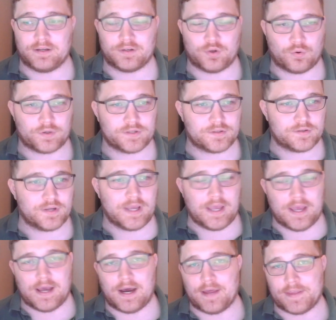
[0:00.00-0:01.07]
course
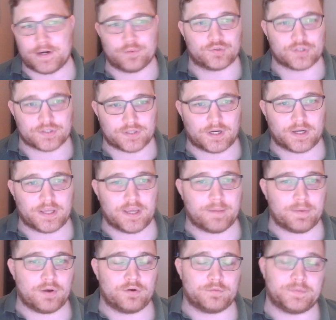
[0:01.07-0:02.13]
that I was just talking
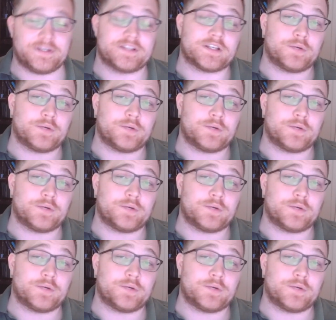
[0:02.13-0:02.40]
about because